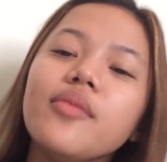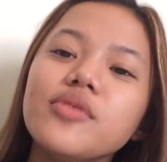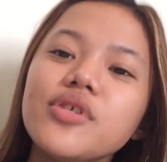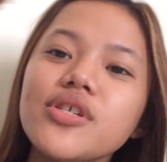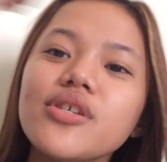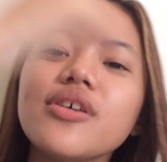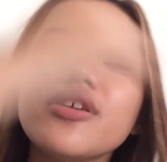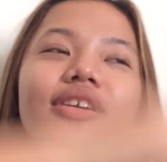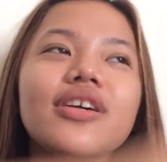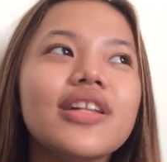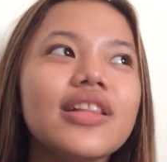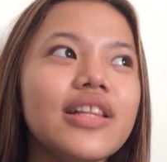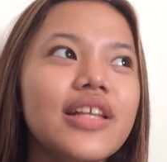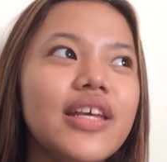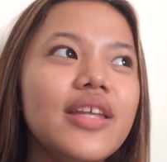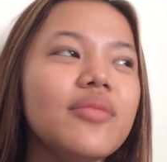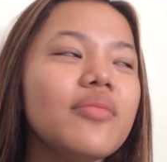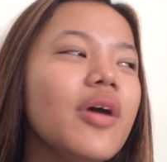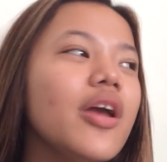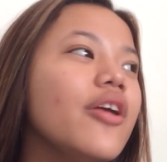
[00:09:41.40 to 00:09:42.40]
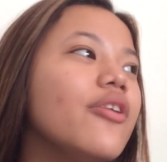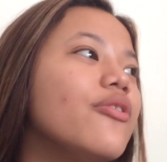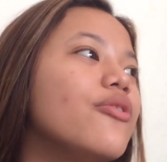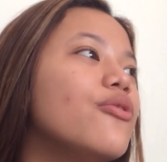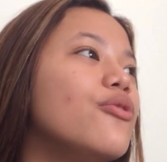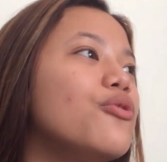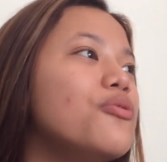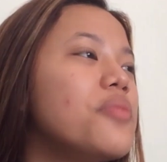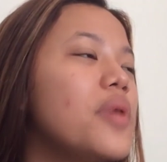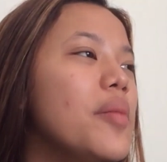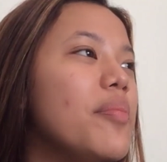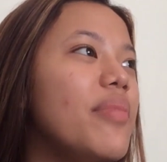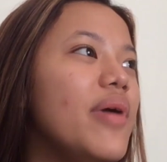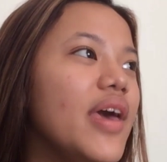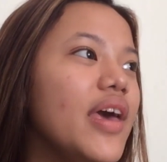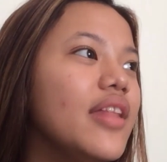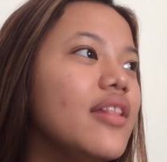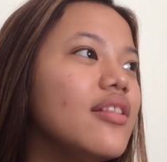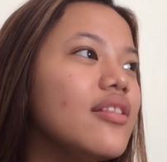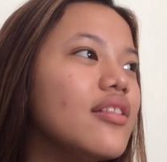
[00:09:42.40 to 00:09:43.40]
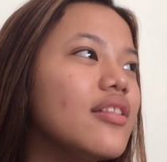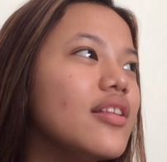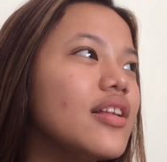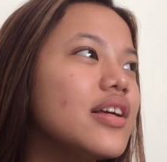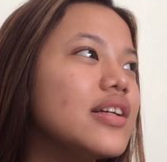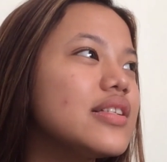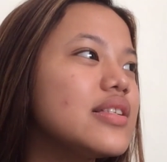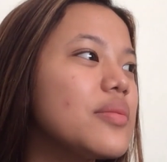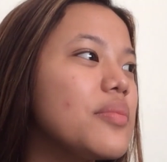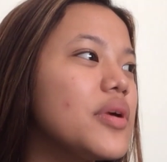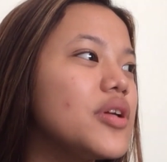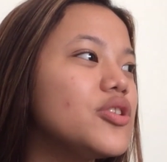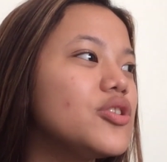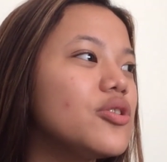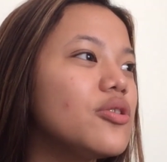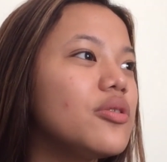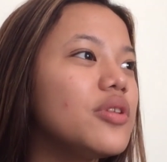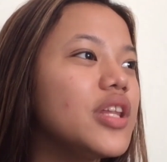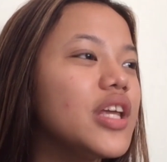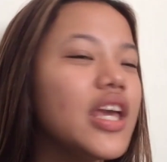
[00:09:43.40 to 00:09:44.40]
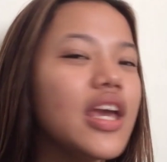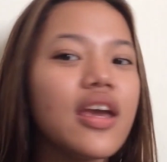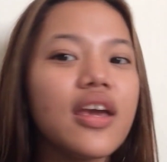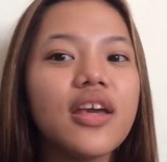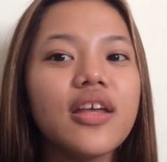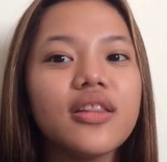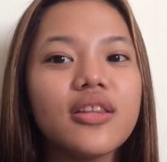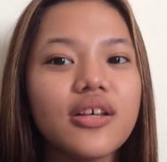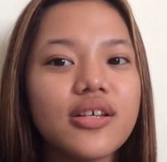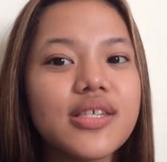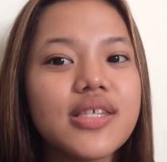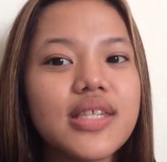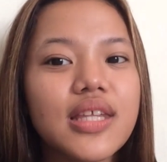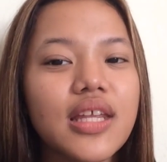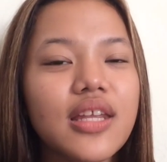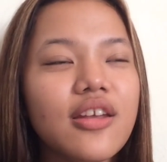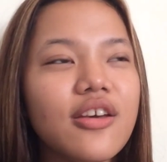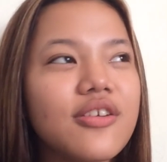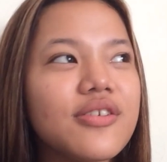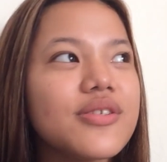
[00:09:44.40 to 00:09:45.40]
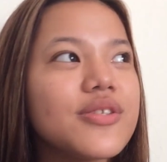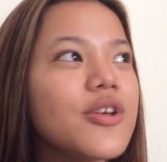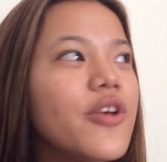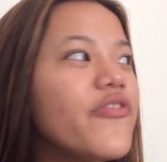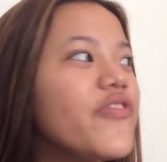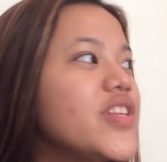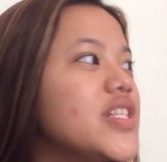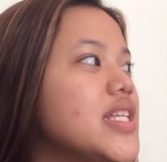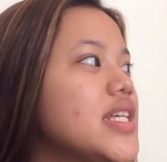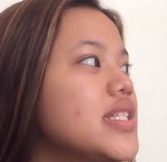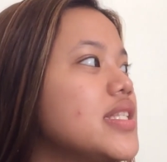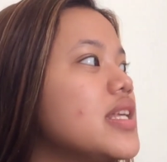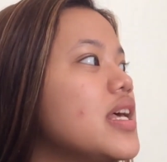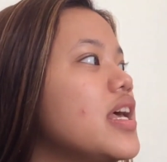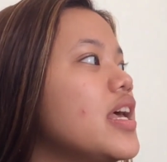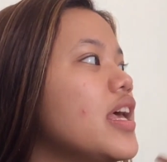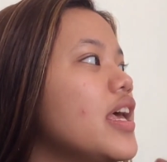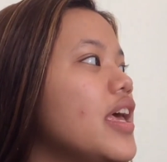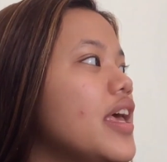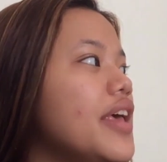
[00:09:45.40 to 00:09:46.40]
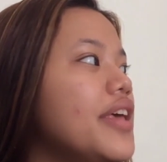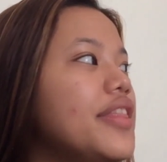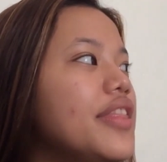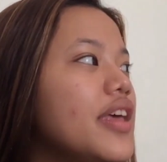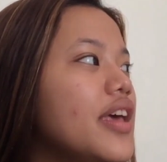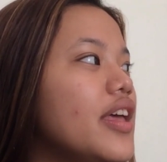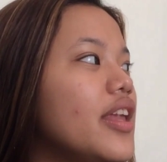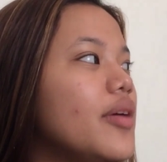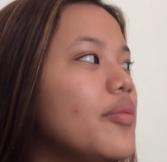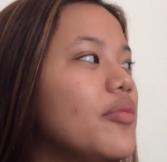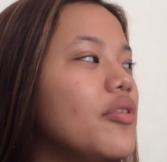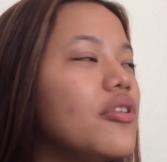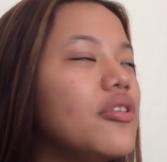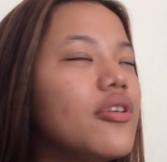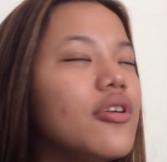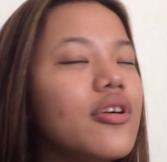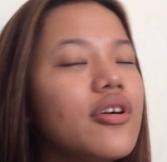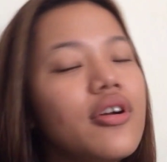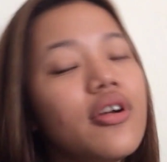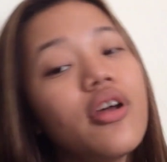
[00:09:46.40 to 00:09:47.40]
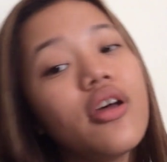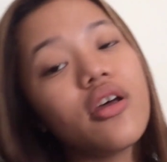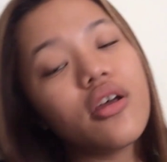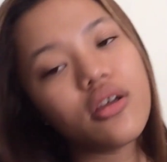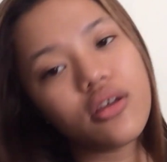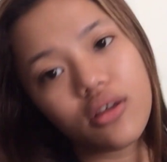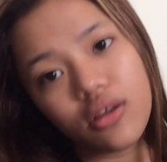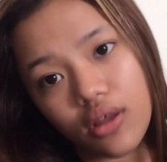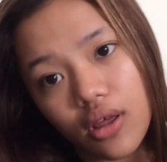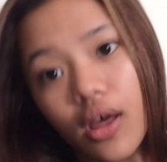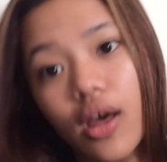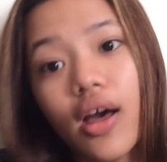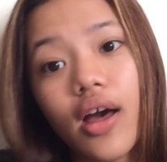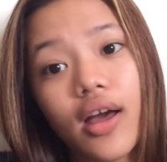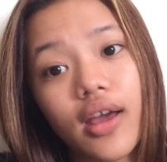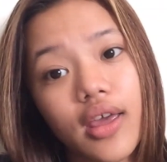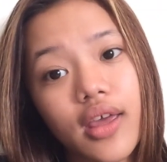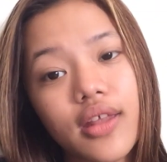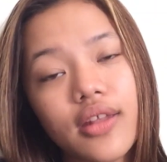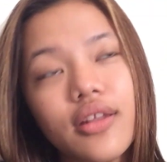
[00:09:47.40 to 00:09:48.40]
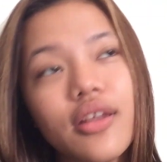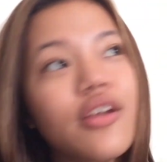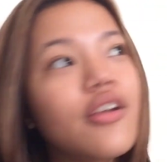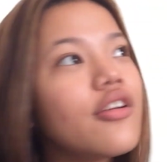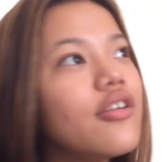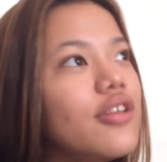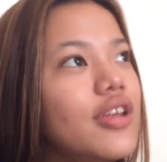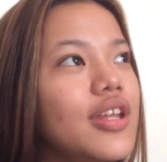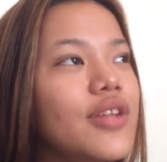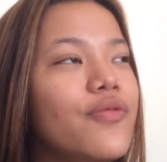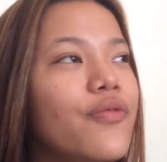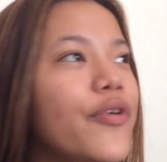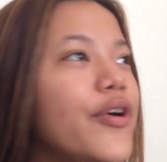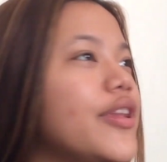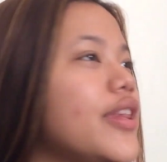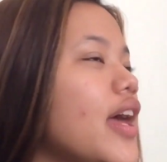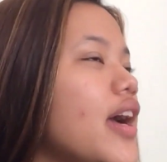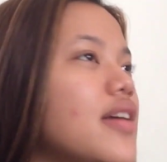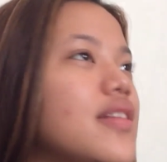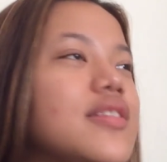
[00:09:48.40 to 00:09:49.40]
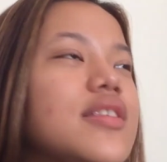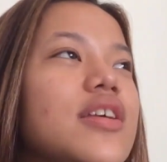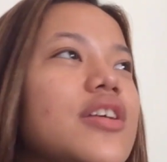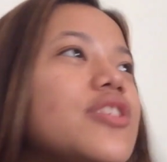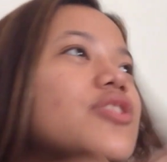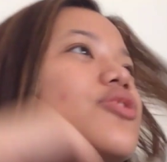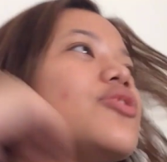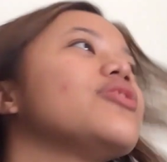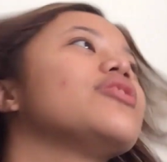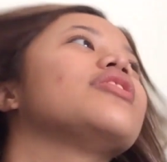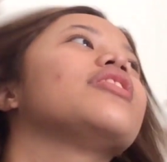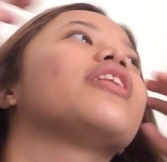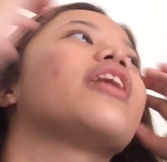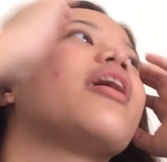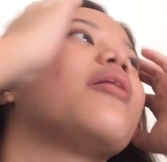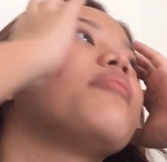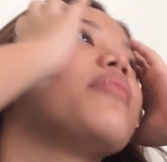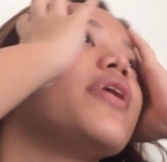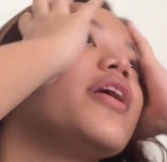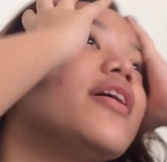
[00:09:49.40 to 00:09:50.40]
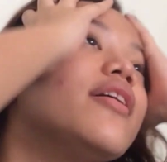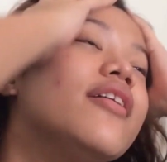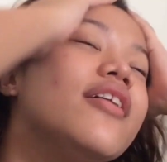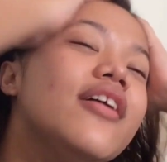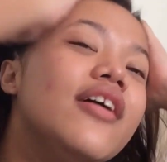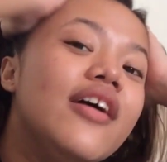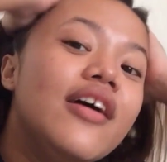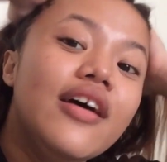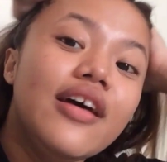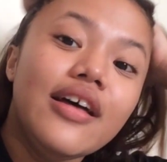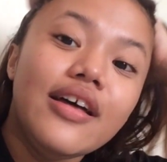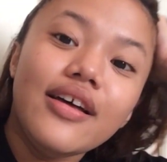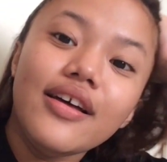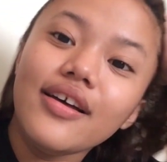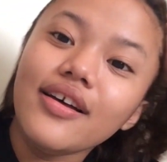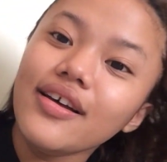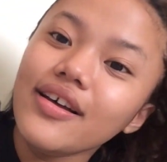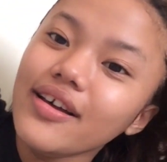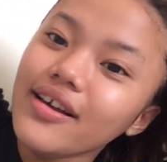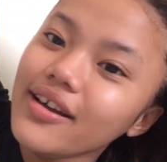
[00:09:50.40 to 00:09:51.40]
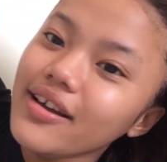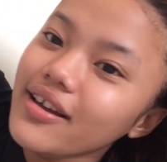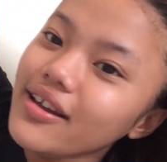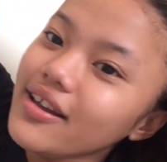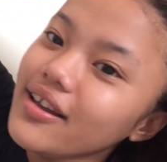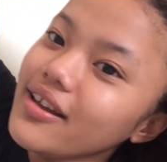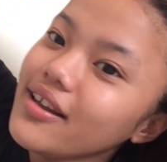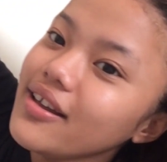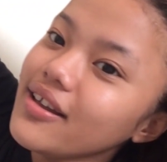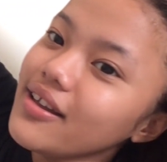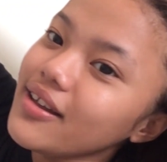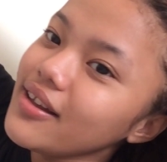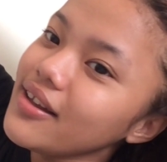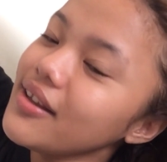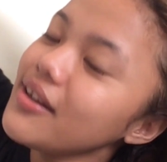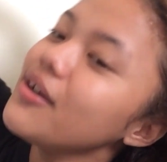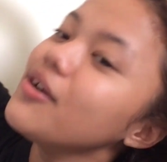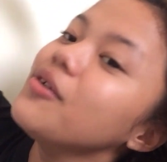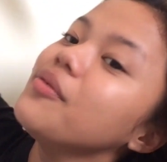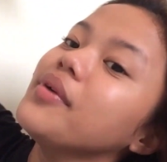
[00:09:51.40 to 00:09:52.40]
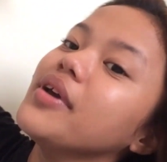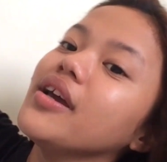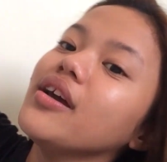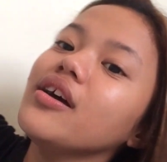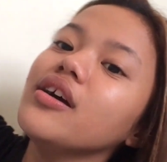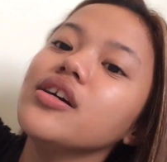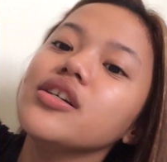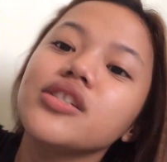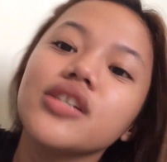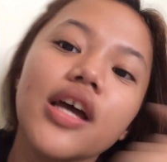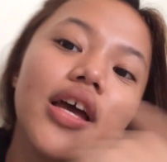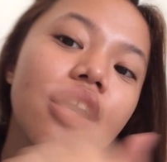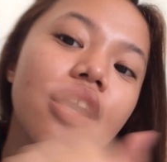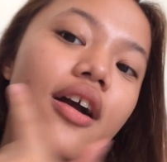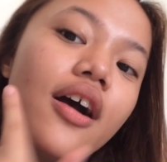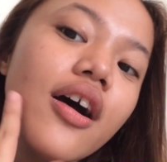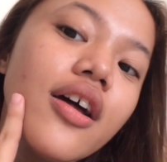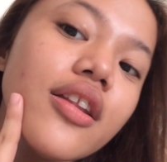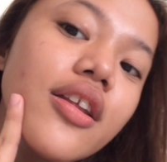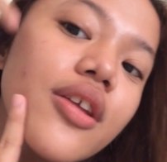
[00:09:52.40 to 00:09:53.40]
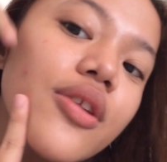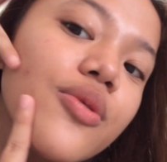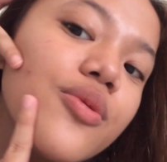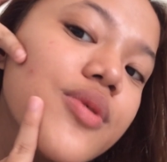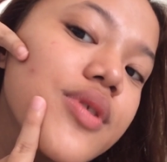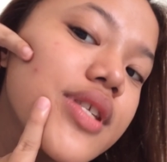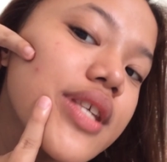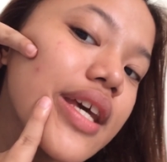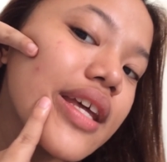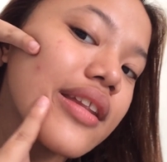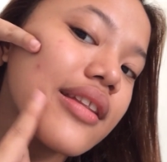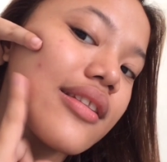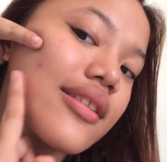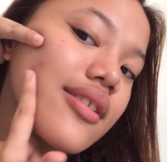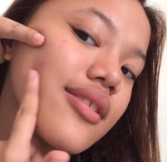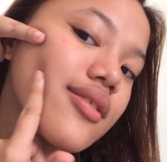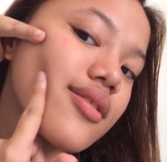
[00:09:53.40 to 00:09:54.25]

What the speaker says: I'm just gonna clean my room a bit. Kasi medyo nagiging dusty na yung surfaces. And then I'm gonna, again, read for taxation. Grabe. Oh my gosh, I got a new zit.